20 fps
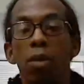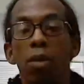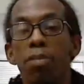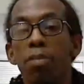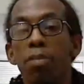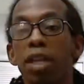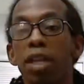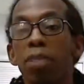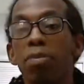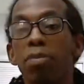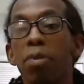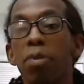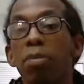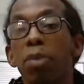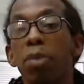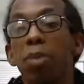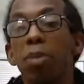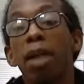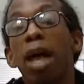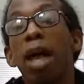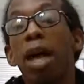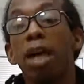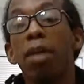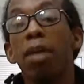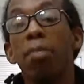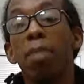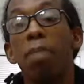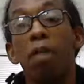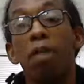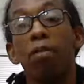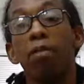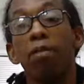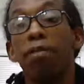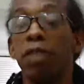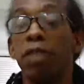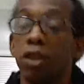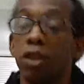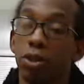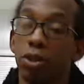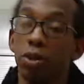what many people like about
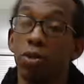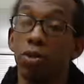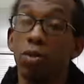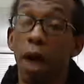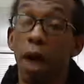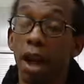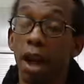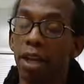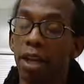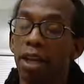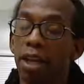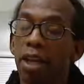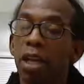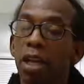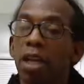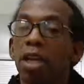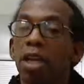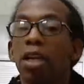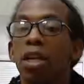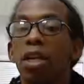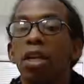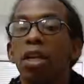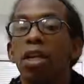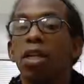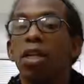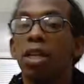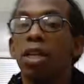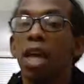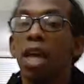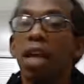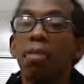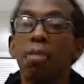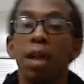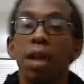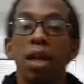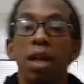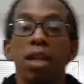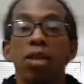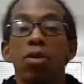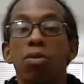fictional writing, they
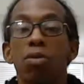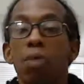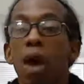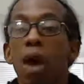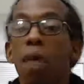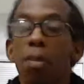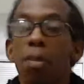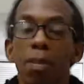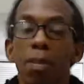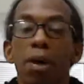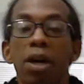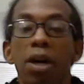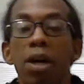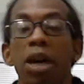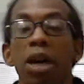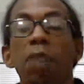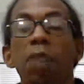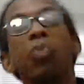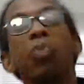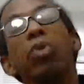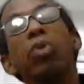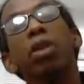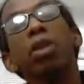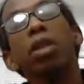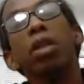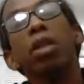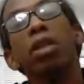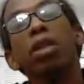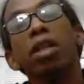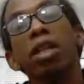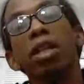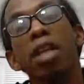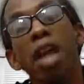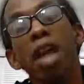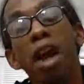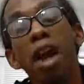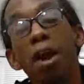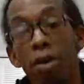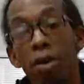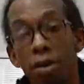mainly grab upon the
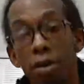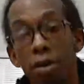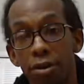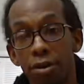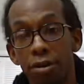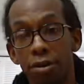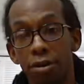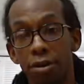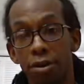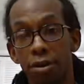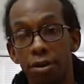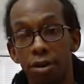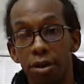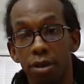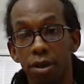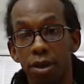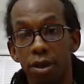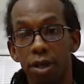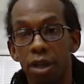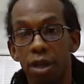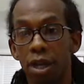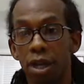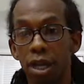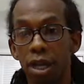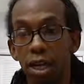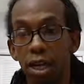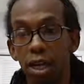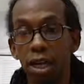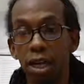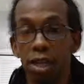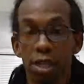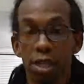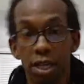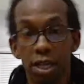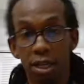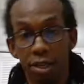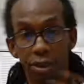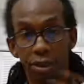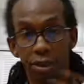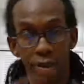characters and
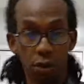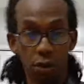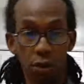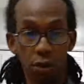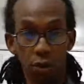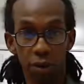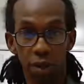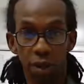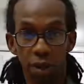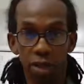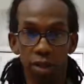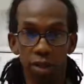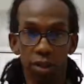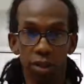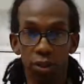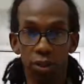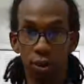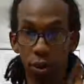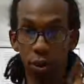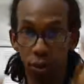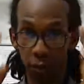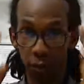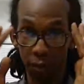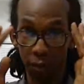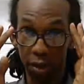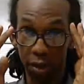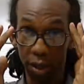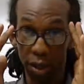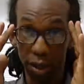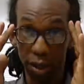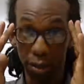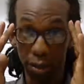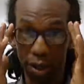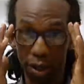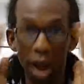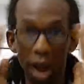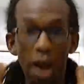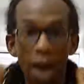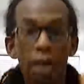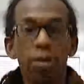then the story. So your
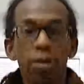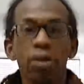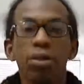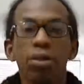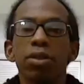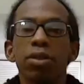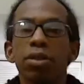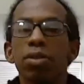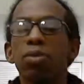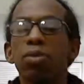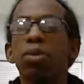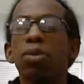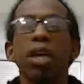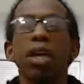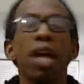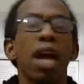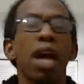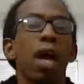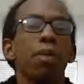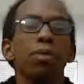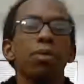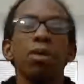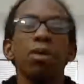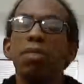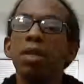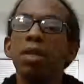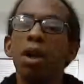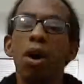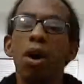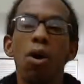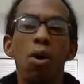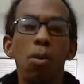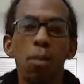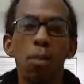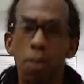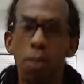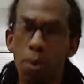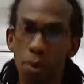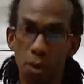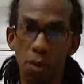characters are going to have to be
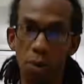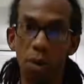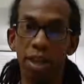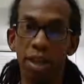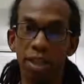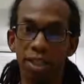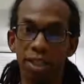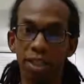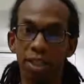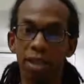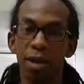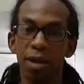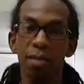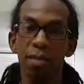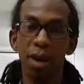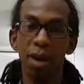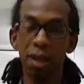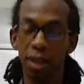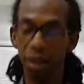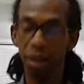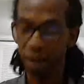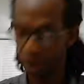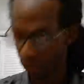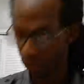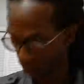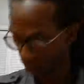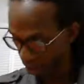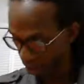on point, my loved